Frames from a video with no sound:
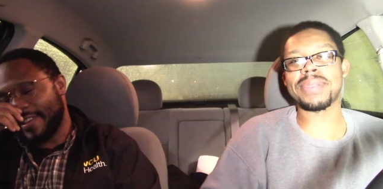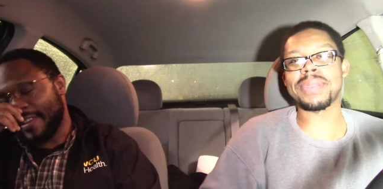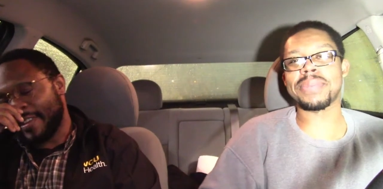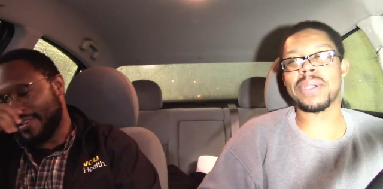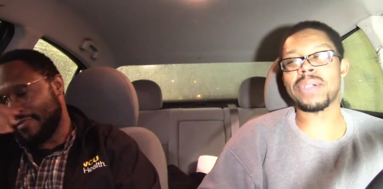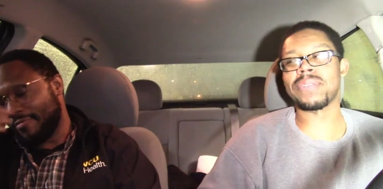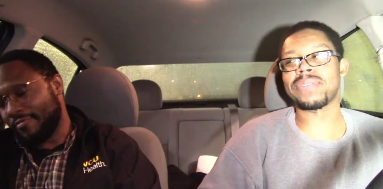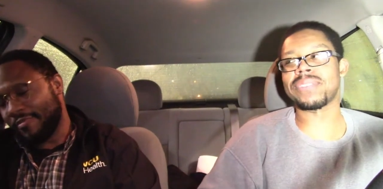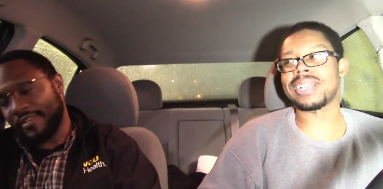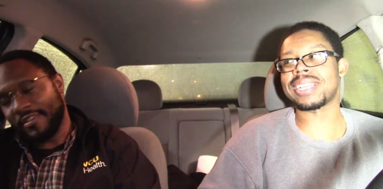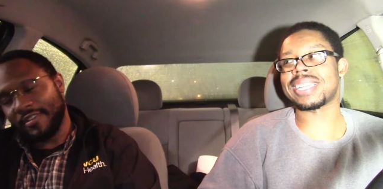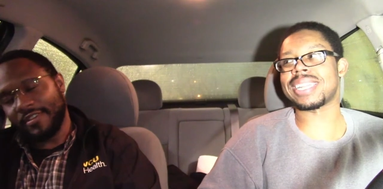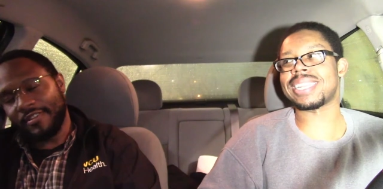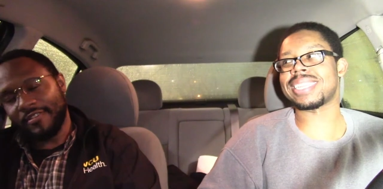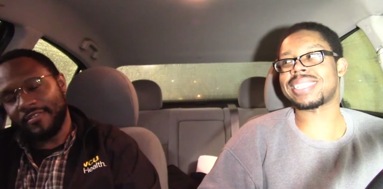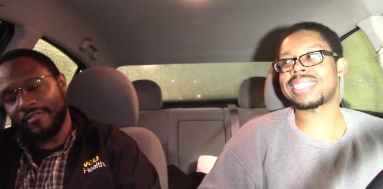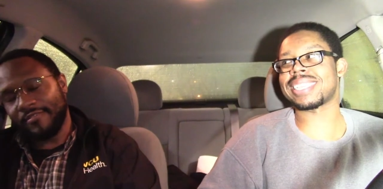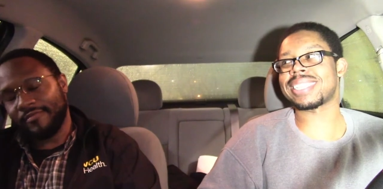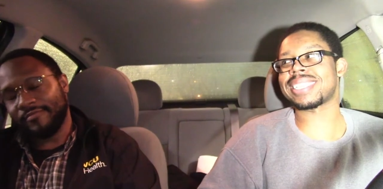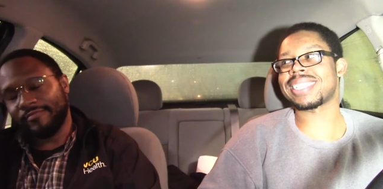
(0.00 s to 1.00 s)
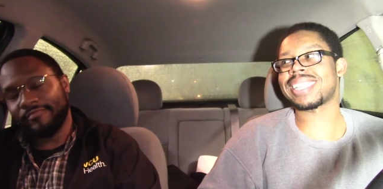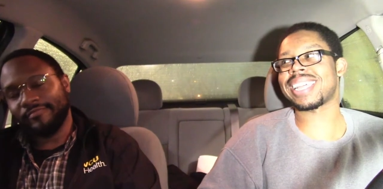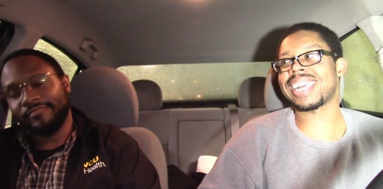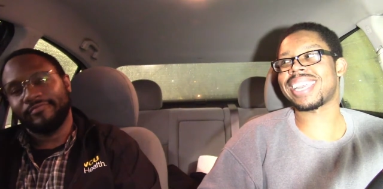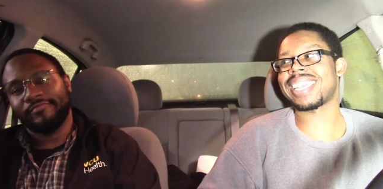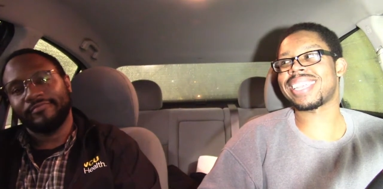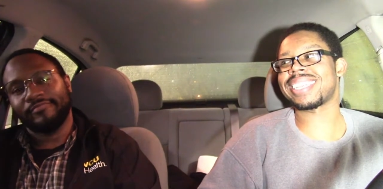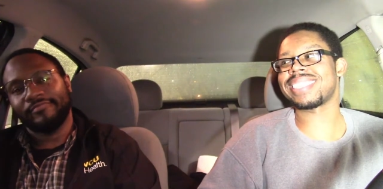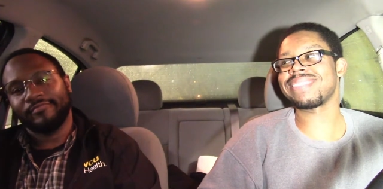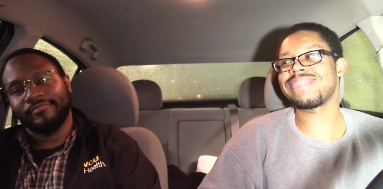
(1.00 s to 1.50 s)
Speaker 1: We here both looked at each other
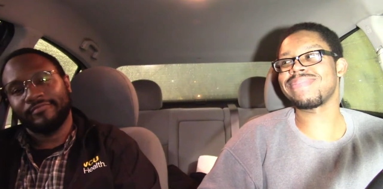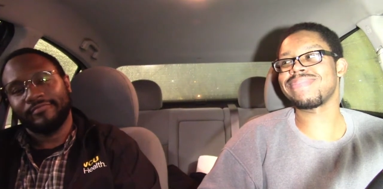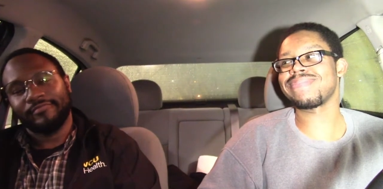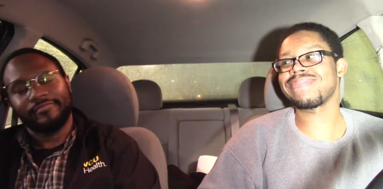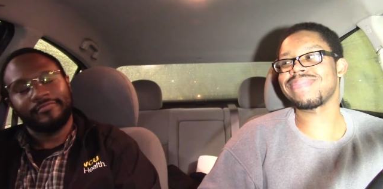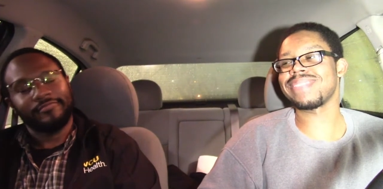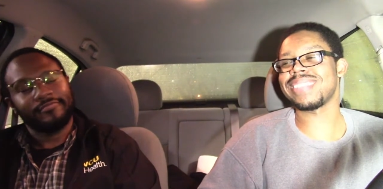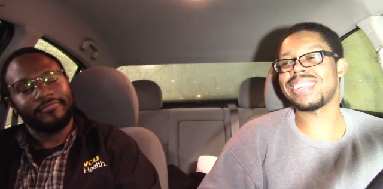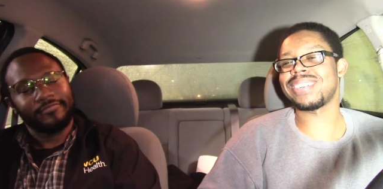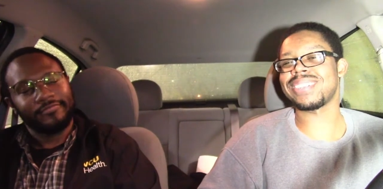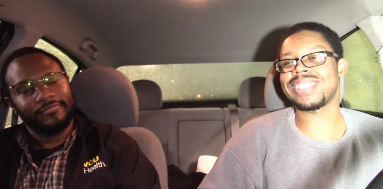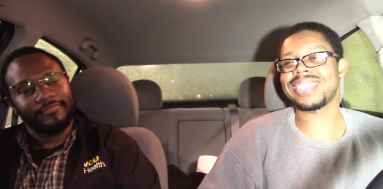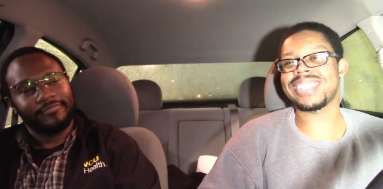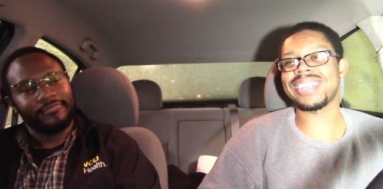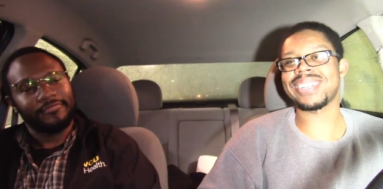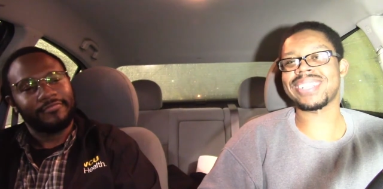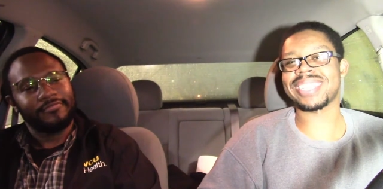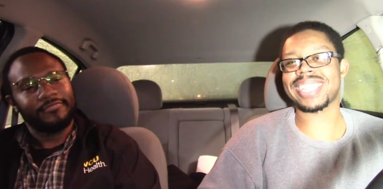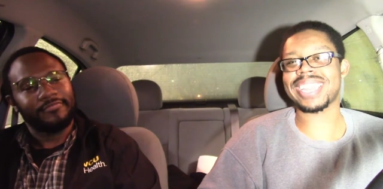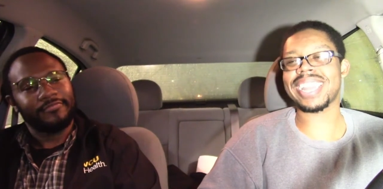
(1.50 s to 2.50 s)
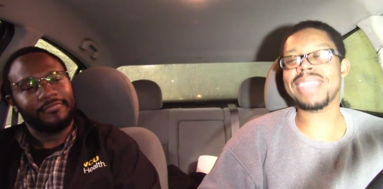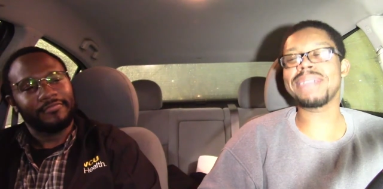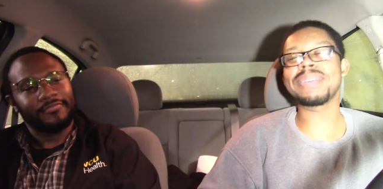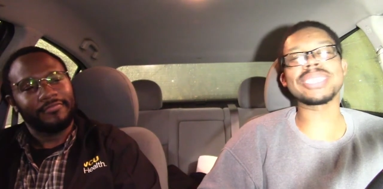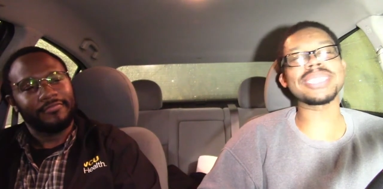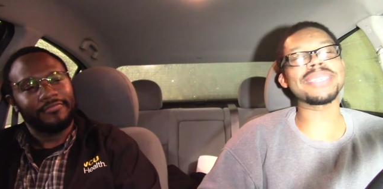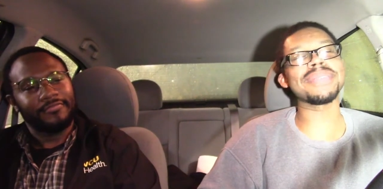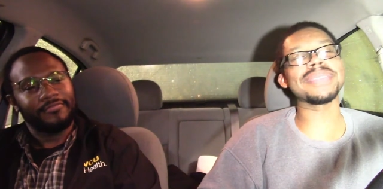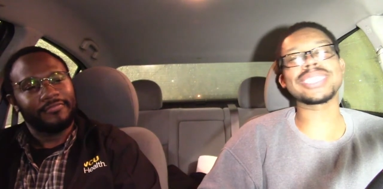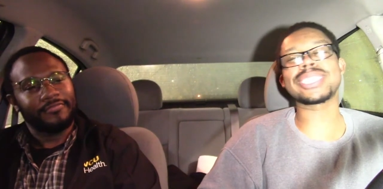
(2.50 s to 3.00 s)
like, oh, okay, that
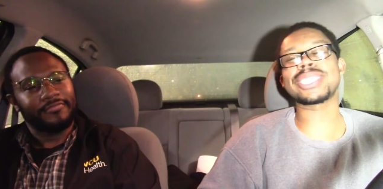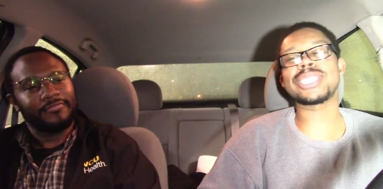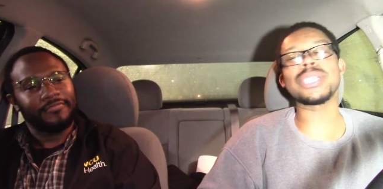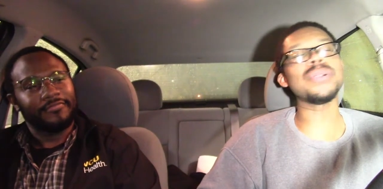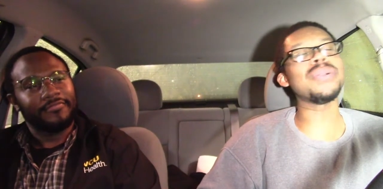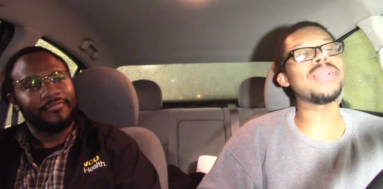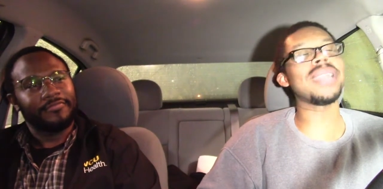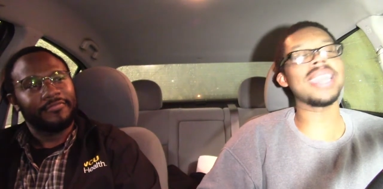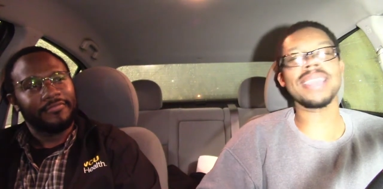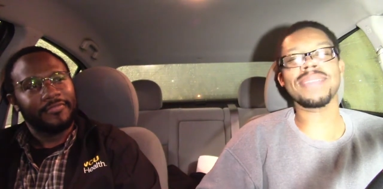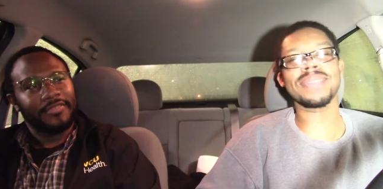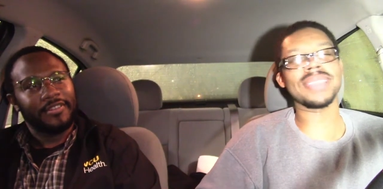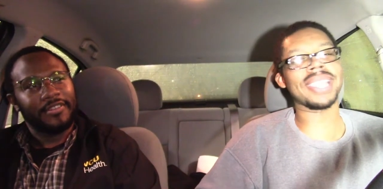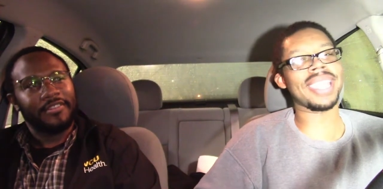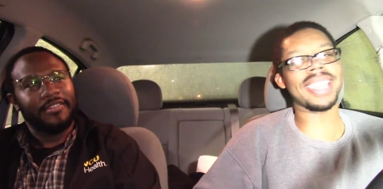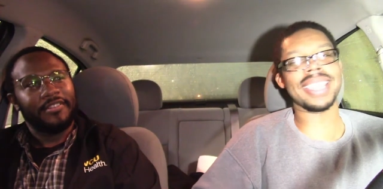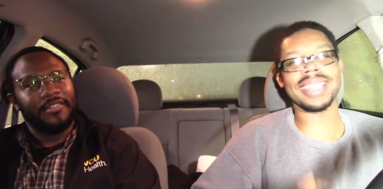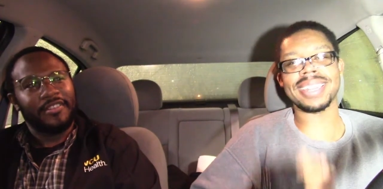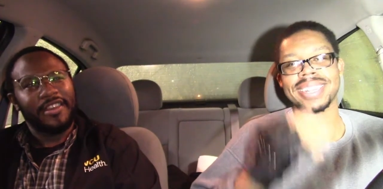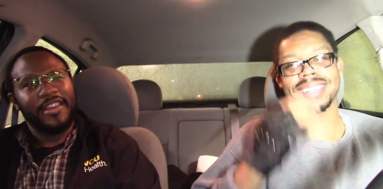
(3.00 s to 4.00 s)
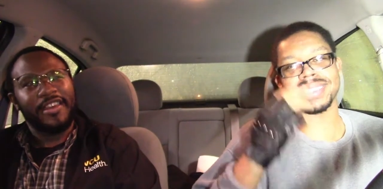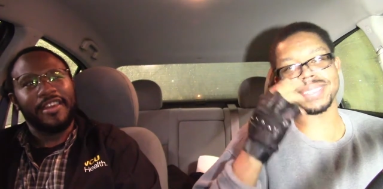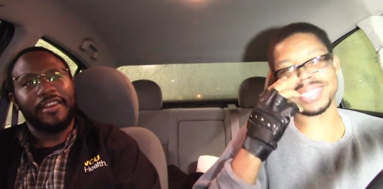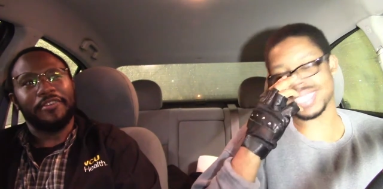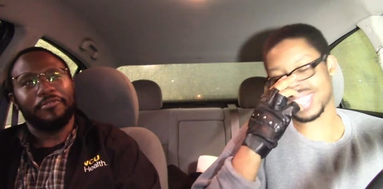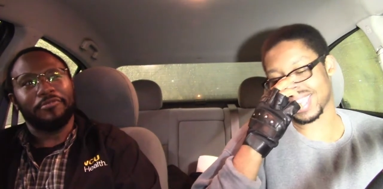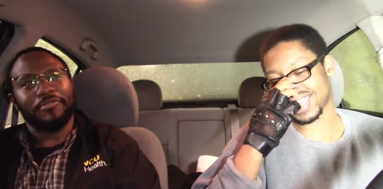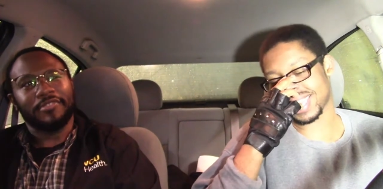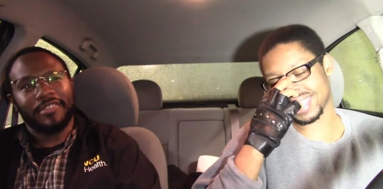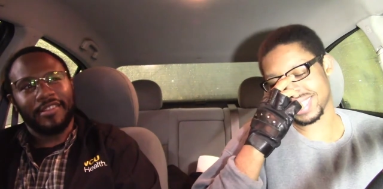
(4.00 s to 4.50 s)
was it was too heavy handed. Yeah,
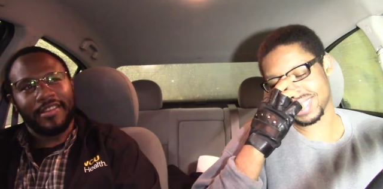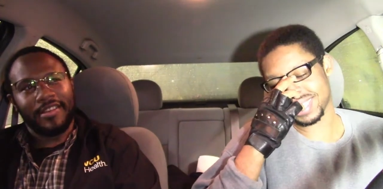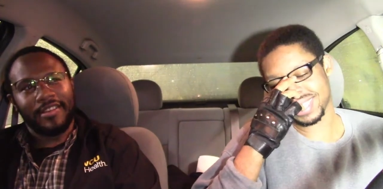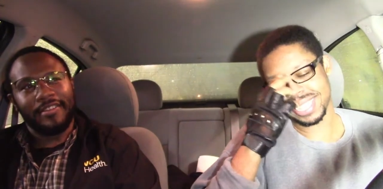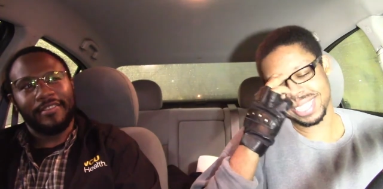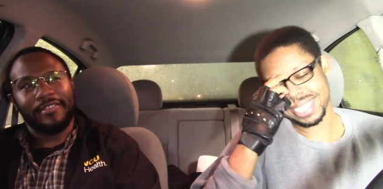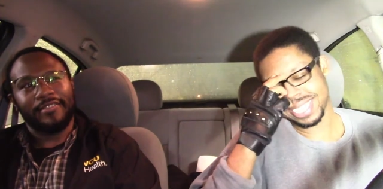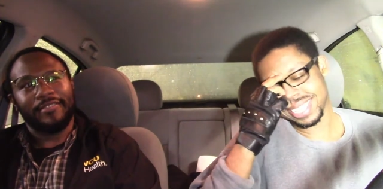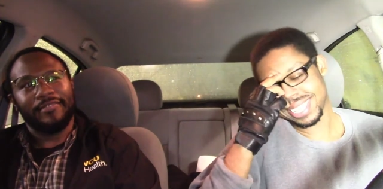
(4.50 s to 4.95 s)
it was, it was like, like